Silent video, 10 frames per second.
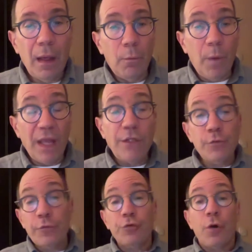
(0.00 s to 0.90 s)
when
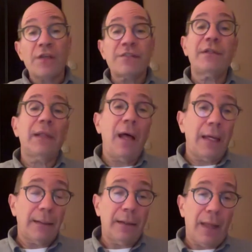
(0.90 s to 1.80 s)
you've crossed the
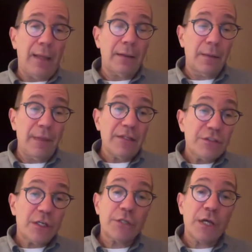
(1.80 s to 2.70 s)
line and committed
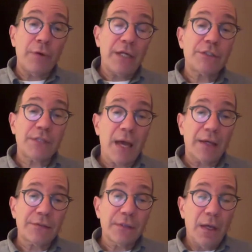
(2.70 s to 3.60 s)
such outrageous
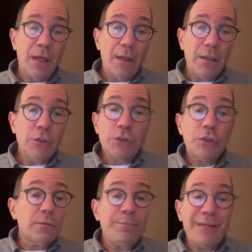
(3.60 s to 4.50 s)
acts, you
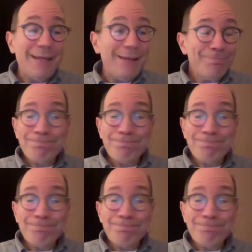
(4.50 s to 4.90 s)
shouldn't be